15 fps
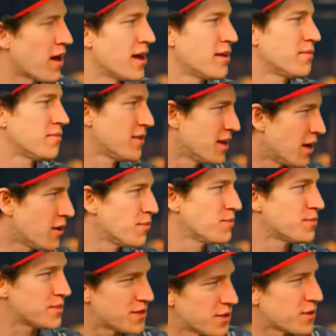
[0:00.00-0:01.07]
fine,
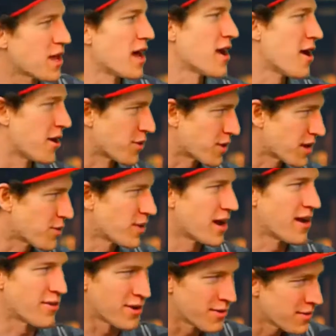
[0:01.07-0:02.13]
still kind of hungry,
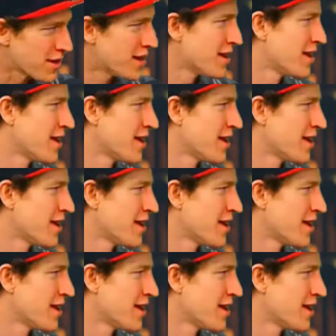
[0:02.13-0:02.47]
whatever.